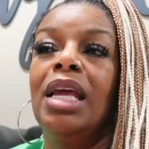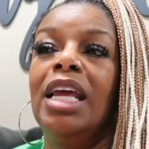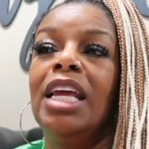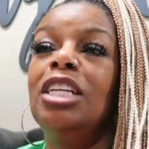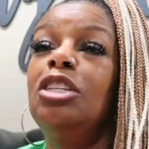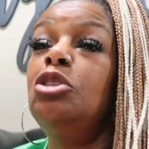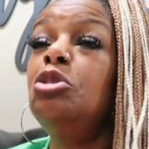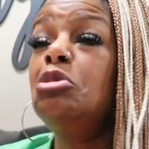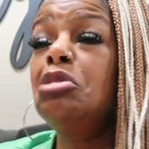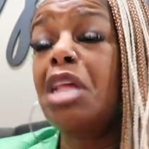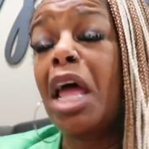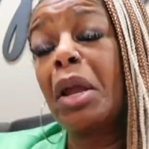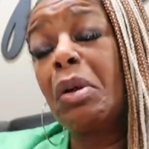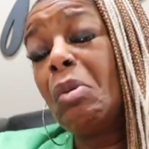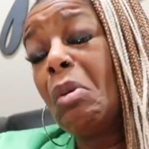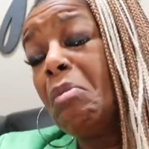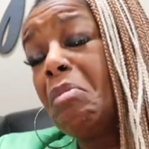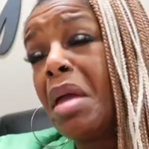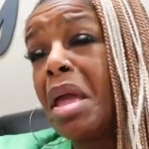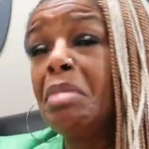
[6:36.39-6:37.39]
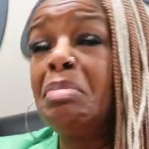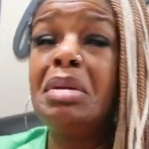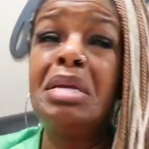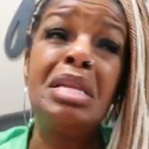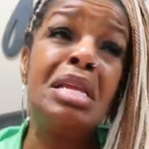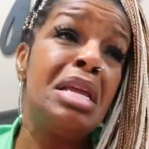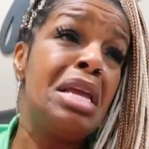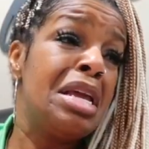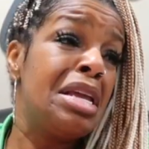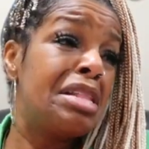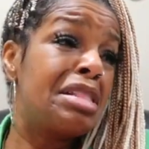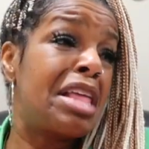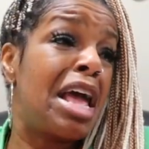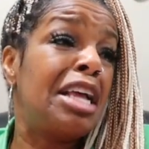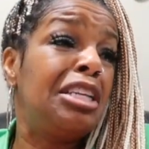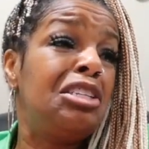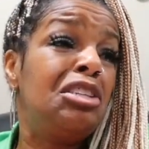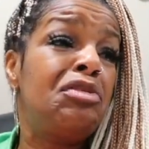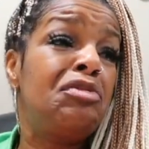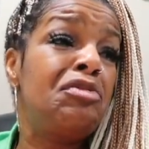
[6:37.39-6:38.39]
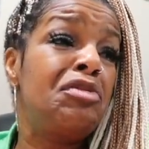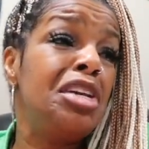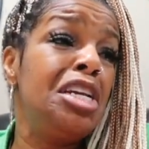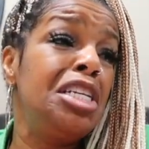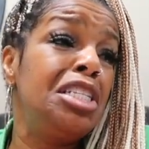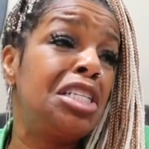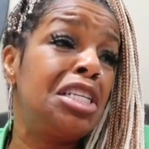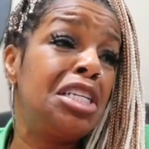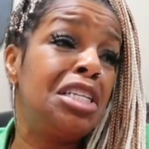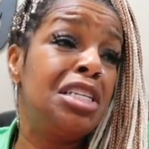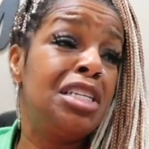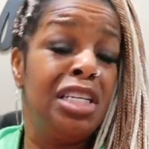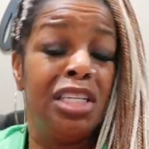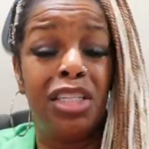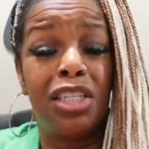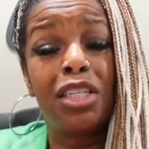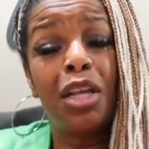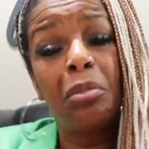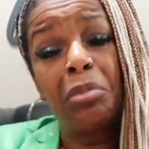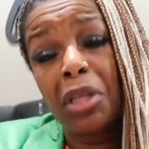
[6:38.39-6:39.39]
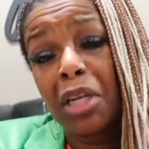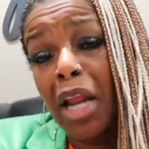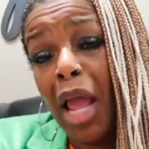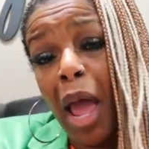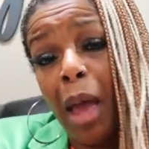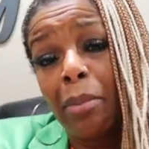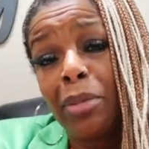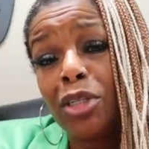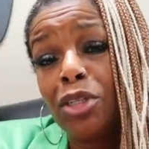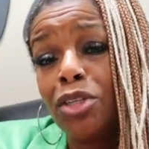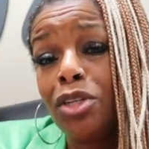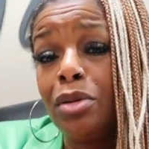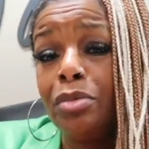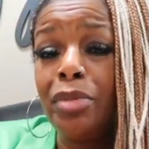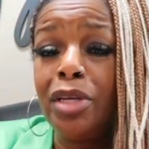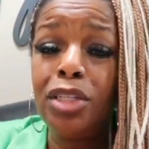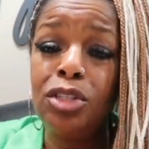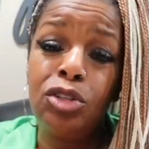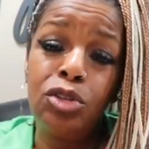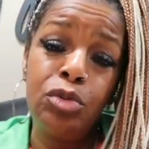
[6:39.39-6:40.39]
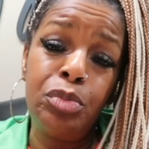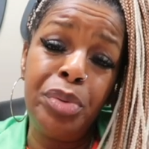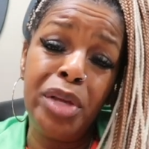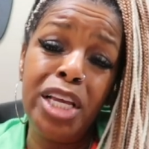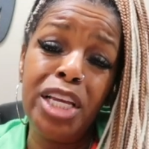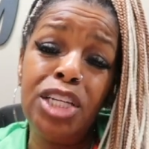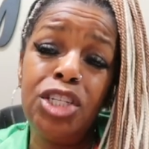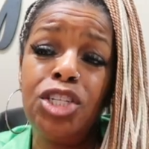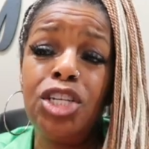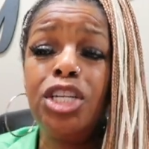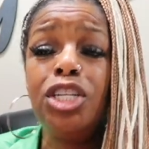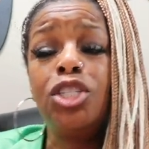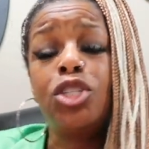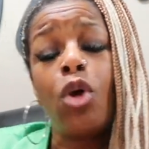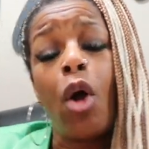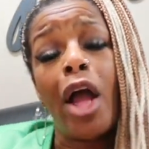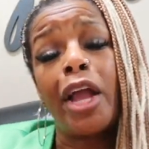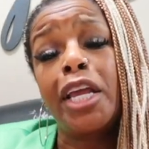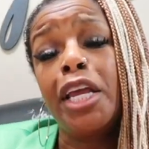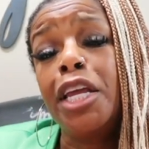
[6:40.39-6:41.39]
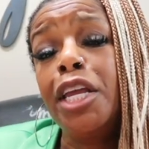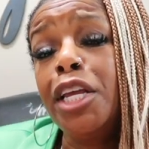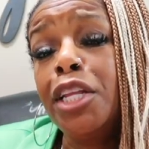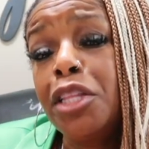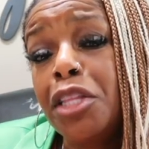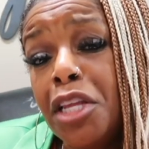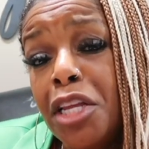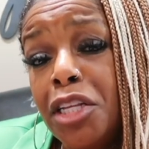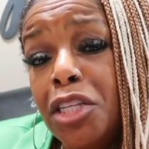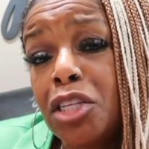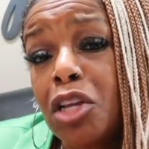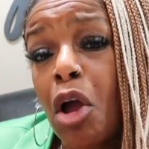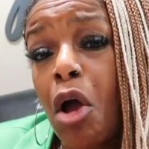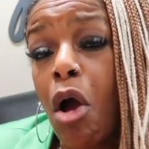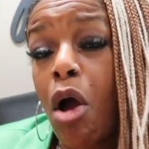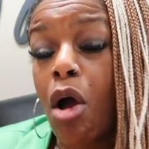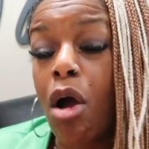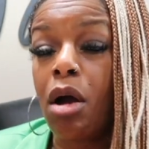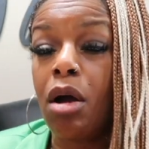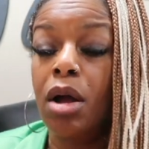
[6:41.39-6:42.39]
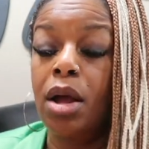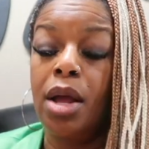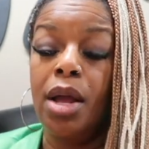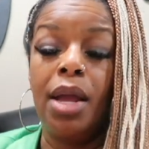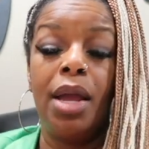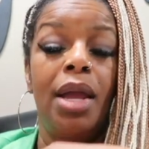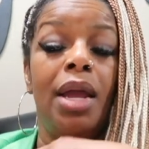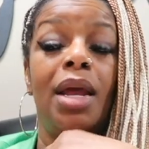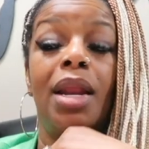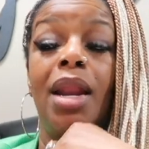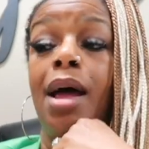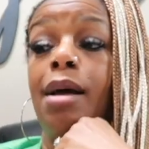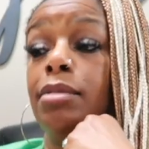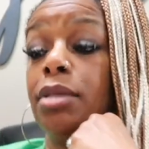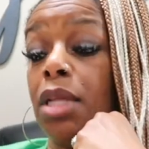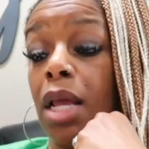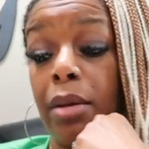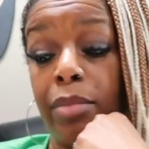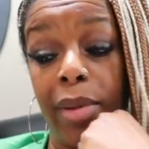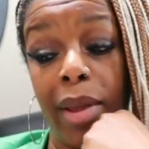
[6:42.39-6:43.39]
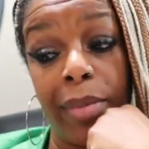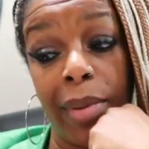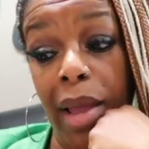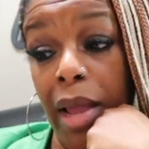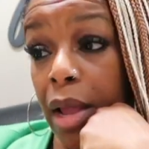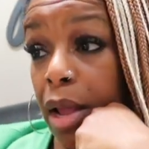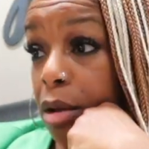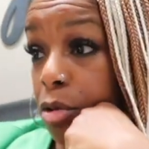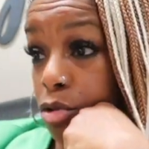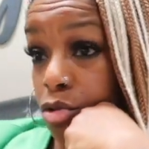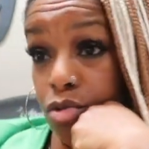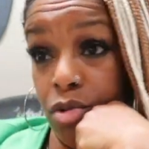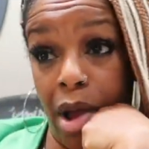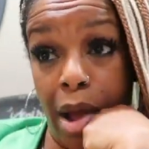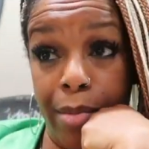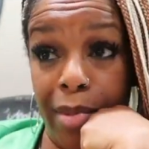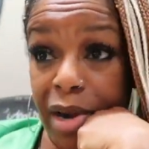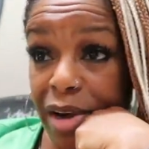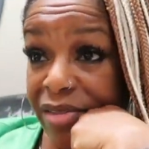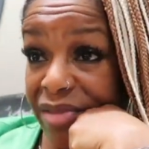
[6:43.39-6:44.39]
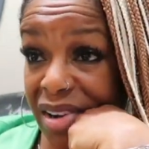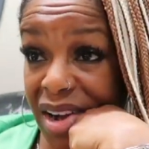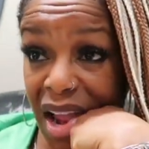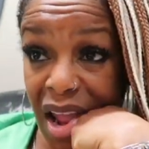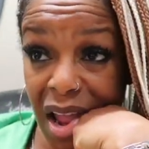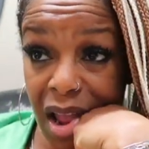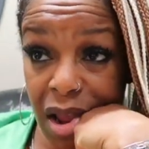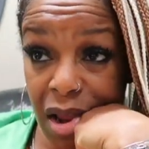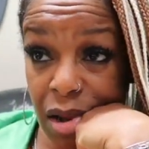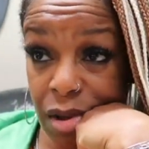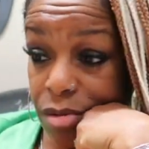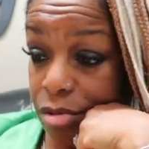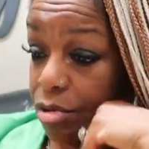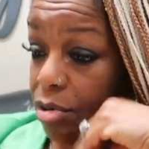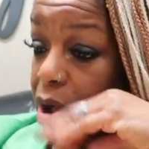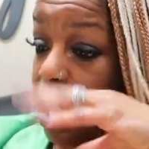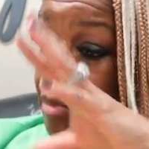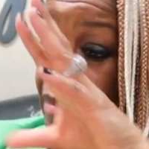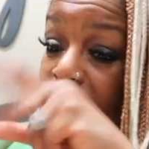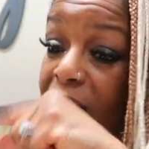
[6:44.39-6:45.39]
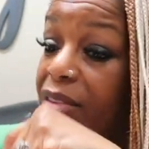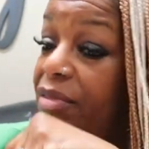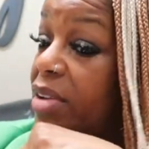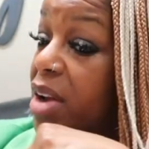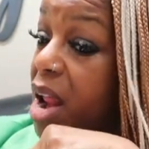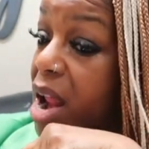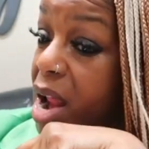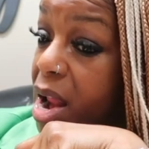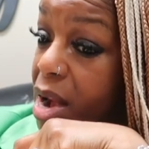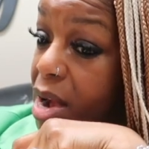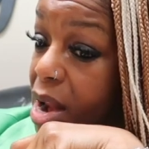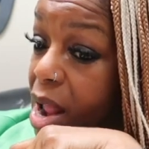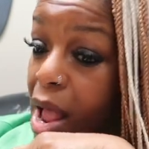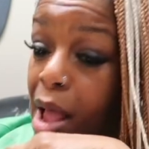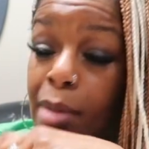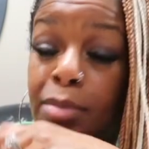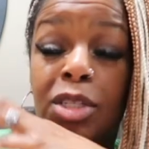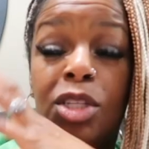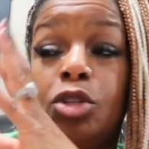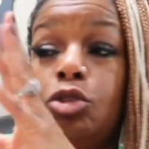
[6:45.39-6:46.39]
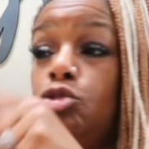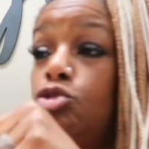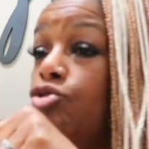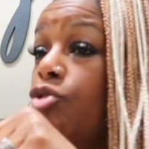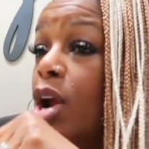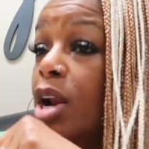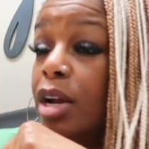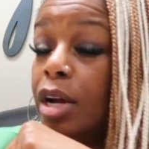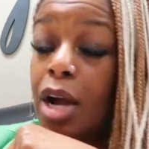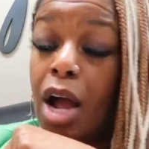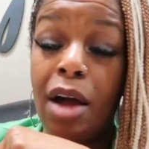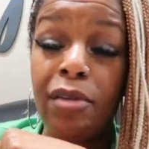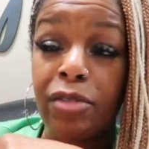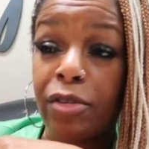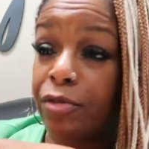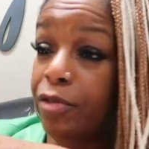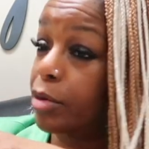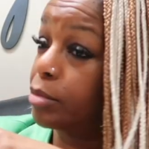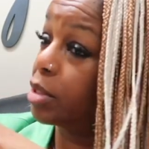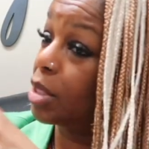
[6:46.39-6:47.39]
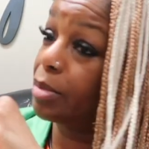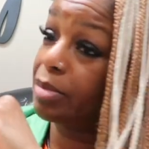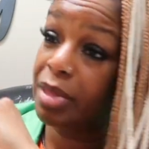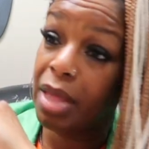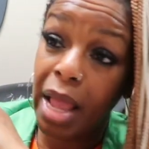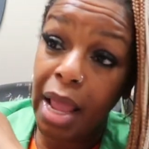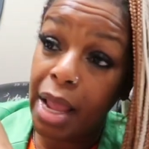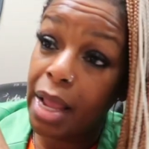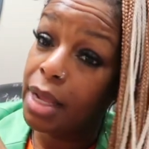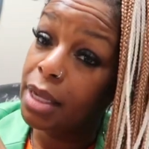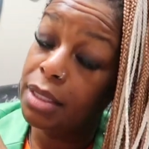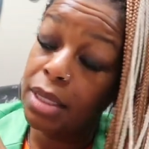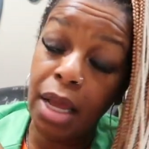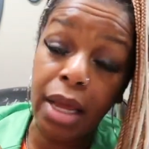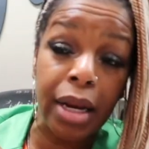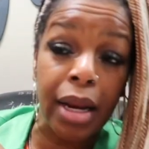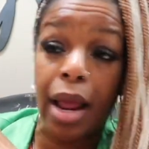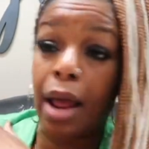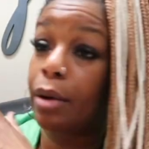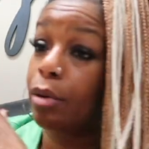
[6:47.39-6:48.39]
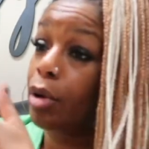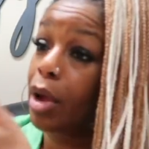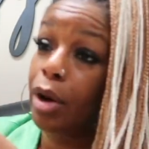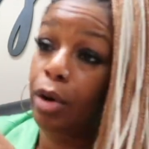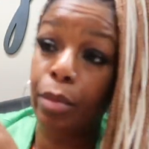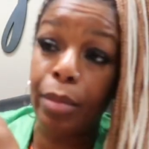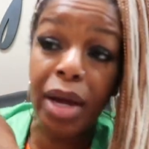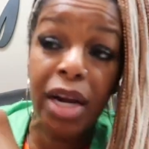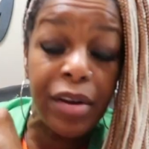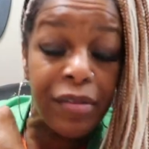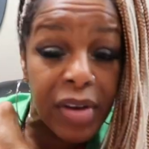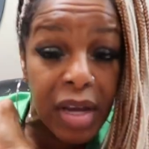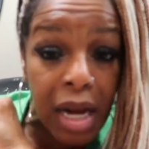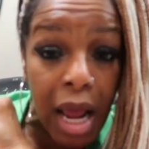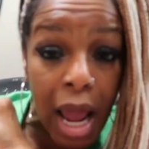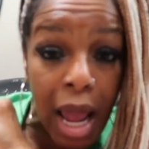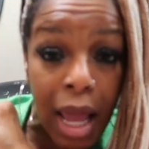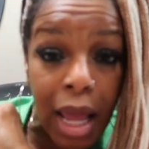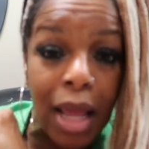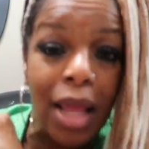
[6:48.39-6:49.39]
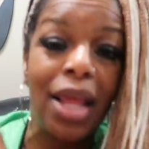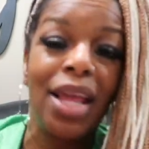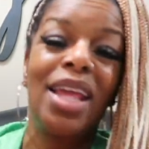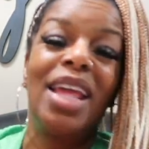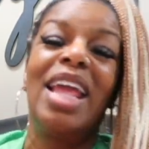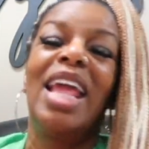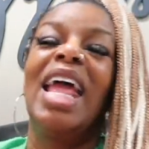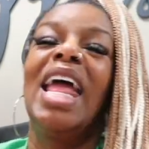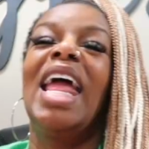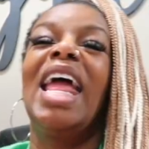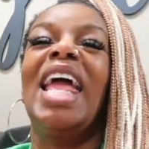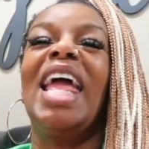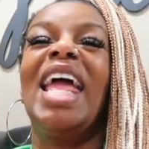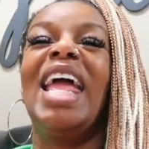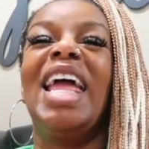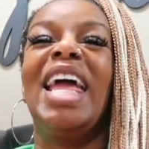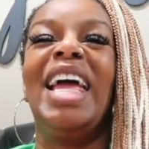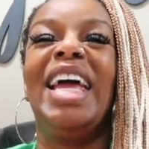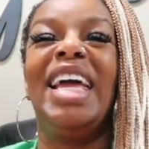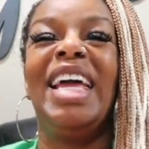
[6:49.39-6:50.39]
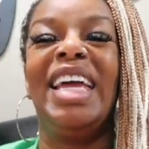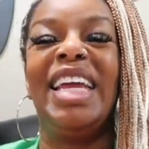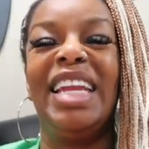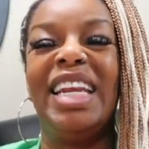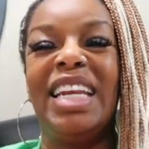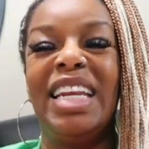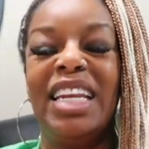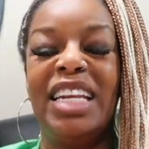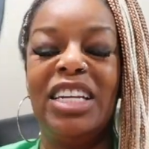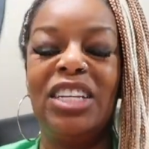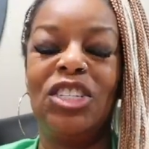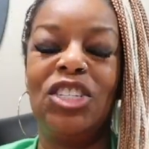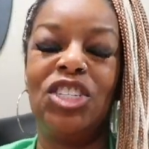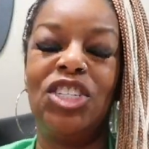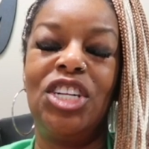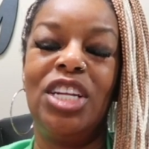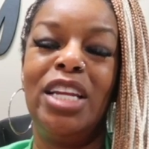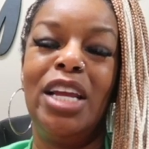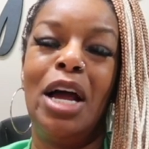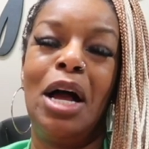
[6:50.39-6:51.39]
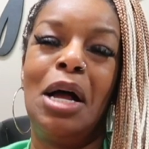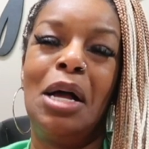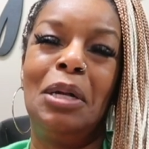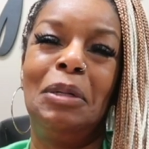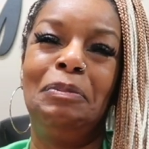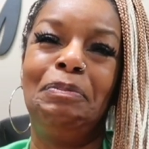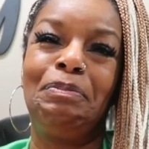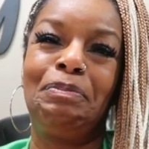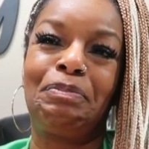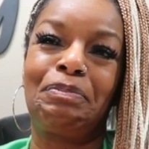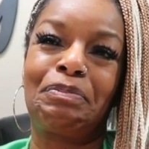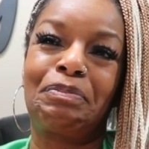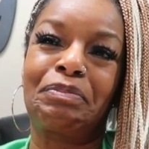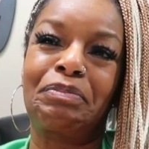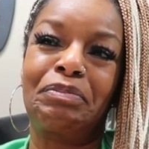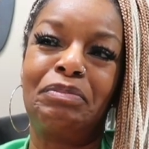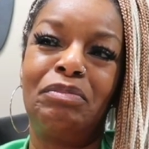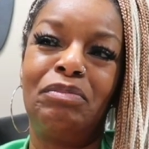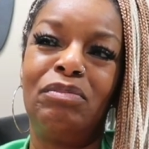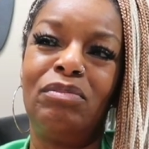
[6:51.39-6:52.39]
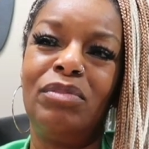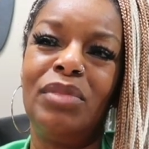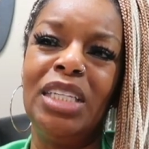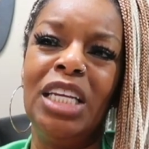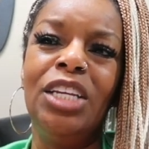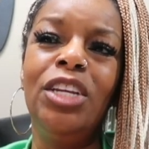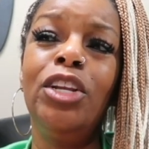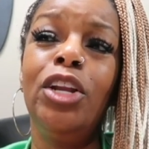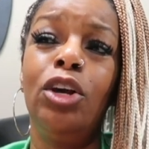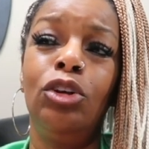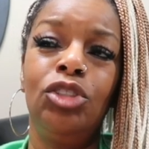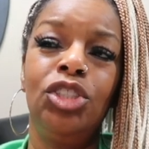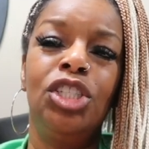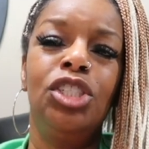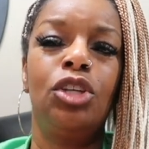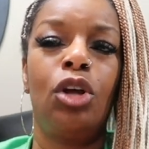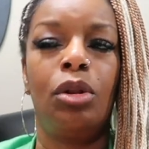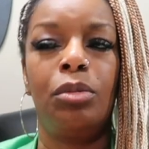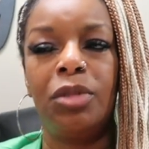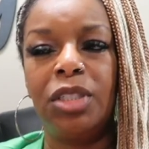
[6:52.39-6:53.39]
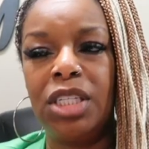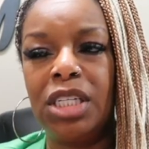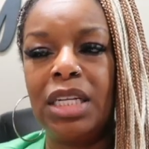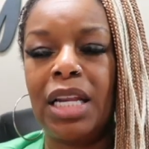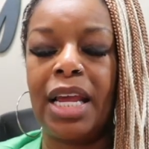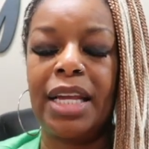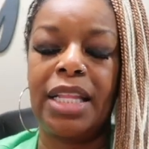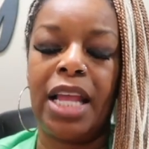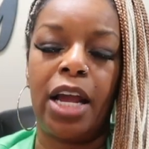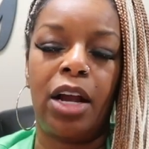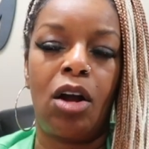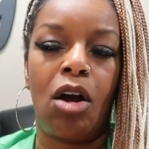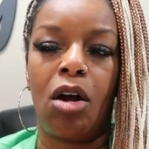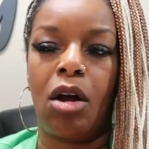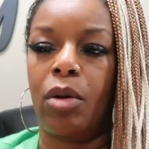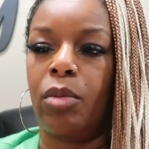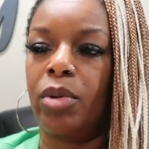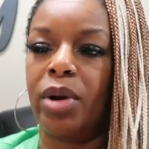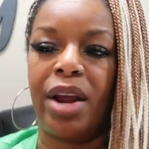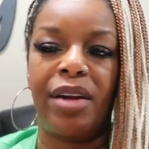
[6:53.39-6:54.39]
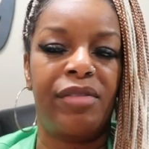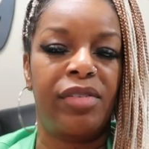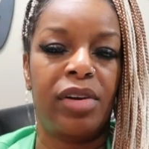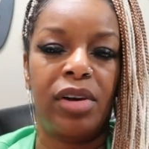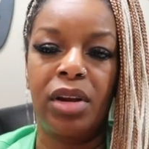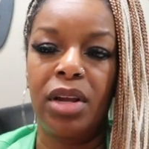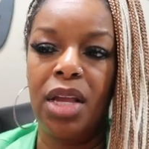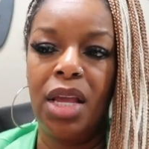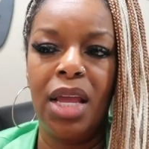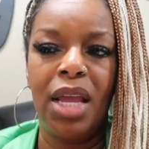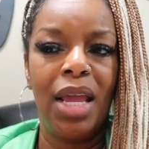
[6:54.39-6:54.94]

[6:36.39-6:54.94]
And she was like, well, maybe that's the reason something happened to the Mitsubishi so I could get this car. And I was like, baby, you got money for that? You got money for that? I'm still trying to cover from some things, honey. I don't got no money for that and she um you know she told me she liked that car whatever